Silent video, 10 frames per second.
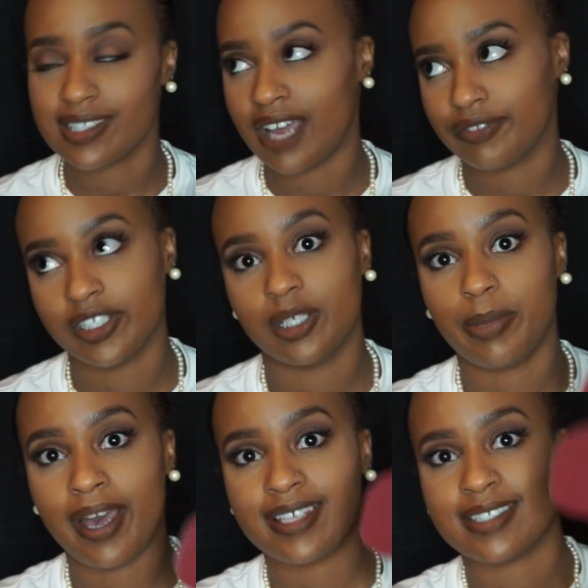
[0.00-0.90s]
after getting
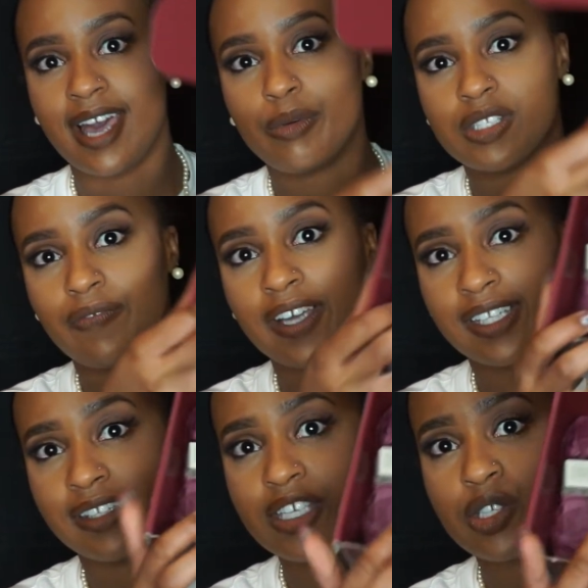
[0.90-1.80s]
past that, was the fact
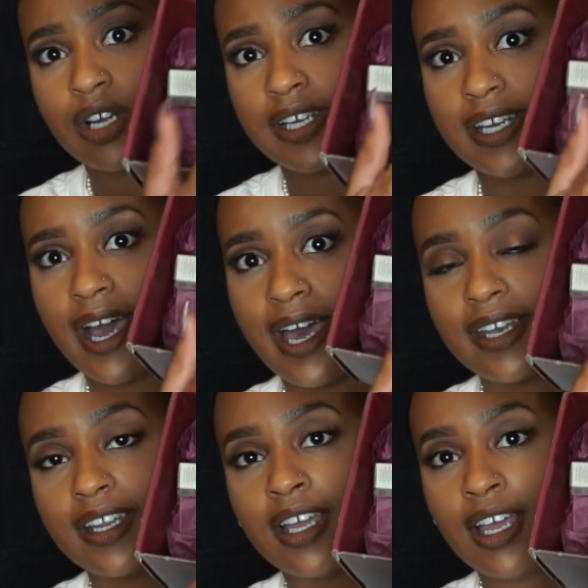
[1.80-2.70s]
that these are not,